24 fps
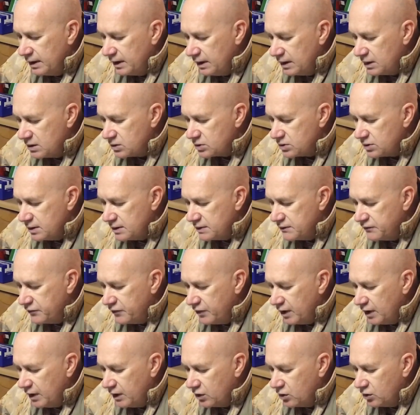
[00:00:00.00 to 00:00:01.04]
it's
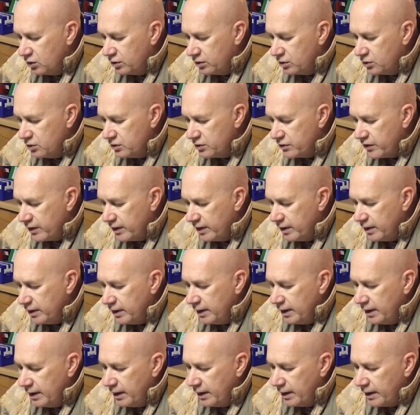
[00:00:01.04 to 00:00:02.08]
fairly good
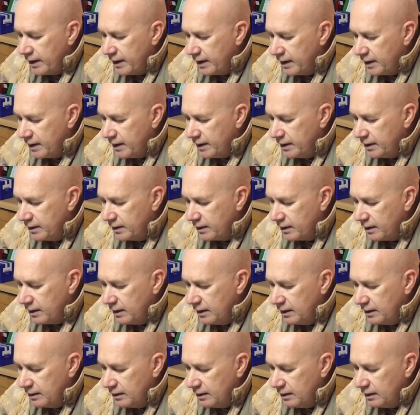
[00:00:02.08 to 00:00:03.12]
there. And
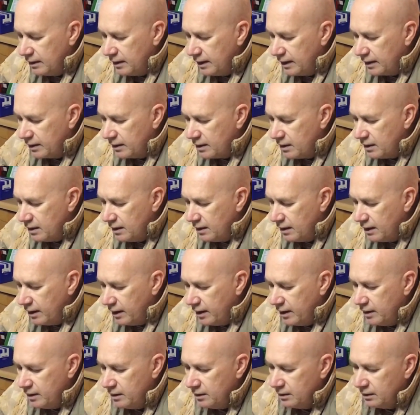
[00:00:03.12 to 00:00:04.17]
then at the
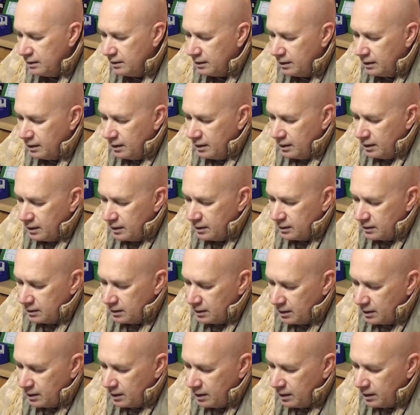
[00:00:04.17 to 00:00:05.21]
end
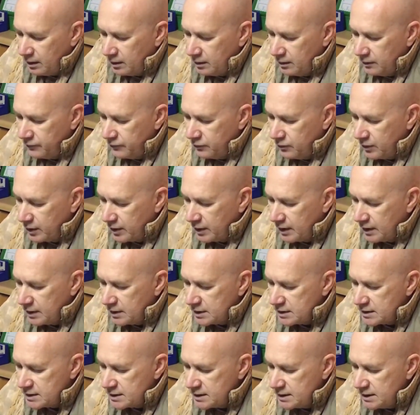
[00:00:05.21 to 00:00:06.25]
here, if you
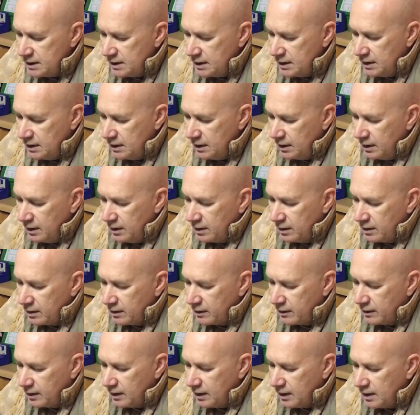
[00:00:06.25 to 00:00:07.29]
can see,
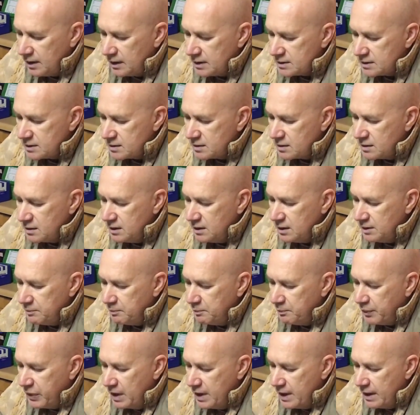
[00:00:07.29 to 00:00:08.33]
there's the
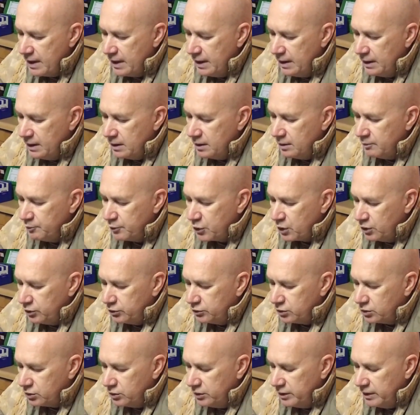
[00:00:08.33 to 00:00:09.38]
pin
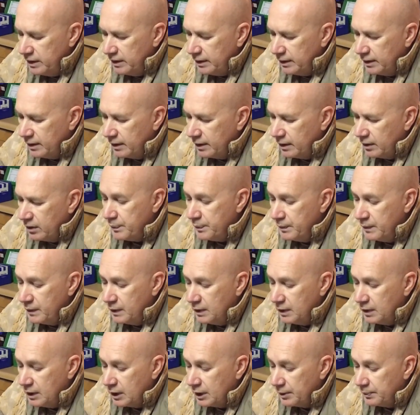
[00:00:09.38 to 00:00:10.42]
protruding
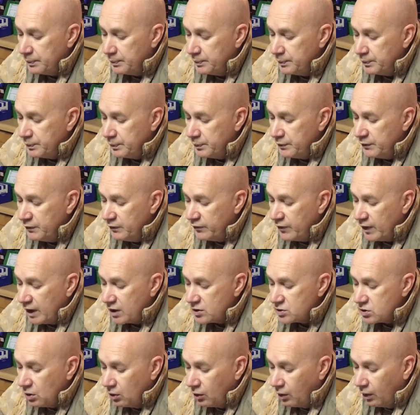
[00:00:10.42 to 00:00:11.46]
through the
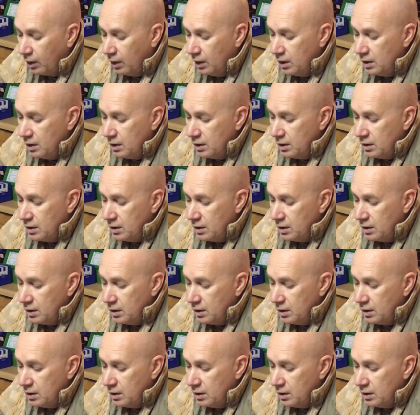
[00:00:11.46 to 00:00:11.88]
flash hole.